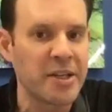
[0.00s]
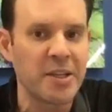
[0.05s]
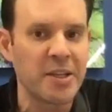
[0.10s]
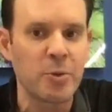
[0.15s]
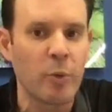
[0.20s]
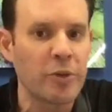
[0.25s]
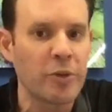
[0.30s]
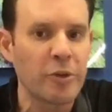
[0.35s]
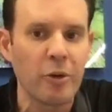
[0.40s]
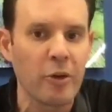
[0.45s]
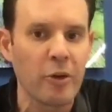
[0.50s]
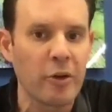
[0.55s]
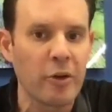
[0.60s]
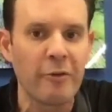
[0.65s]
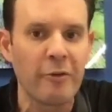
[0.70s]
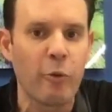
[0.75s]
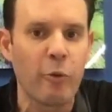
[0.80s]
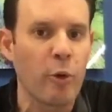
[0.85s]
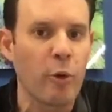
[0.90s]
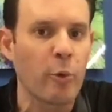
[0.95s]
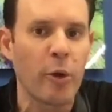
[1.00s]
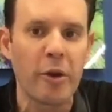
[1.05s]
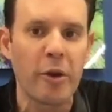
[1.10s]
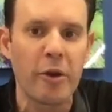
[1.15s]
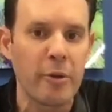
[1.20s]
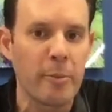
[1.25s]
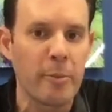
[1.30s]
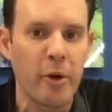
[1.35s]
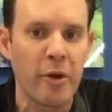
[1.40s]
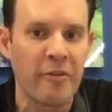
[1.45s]
what they're looking for, what are their
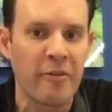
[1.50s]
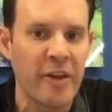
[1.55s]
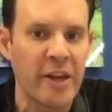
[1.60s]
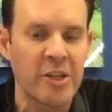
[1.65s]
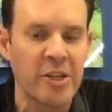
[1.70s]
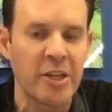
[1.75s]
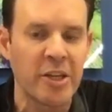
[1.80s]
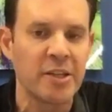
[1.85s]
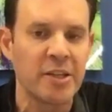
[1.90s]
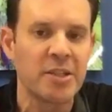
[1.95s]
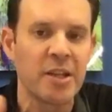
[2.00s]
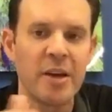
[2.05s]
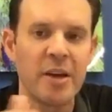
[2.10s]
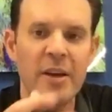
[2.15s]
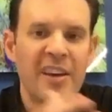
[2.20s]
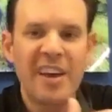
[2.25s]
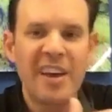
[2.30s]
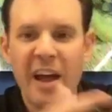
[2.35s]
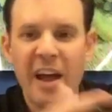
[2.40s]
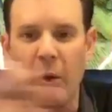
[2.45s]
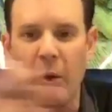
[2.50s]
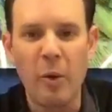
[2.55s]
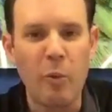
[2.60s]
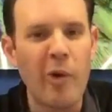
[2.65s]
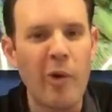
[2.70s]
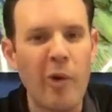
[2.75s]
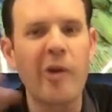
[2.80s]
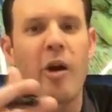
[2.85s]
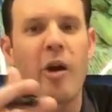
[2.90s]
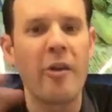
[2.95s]
motivations, and
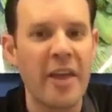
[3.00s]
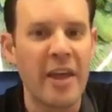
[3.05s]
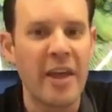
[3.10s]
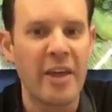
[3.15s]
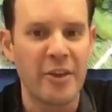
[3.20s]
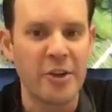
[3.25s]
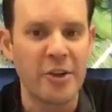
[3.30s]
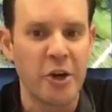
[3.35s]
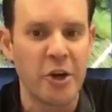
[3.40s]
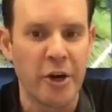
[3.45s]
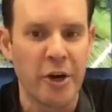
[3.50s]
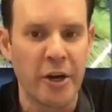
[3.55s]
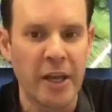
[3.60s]
where are they in the journey?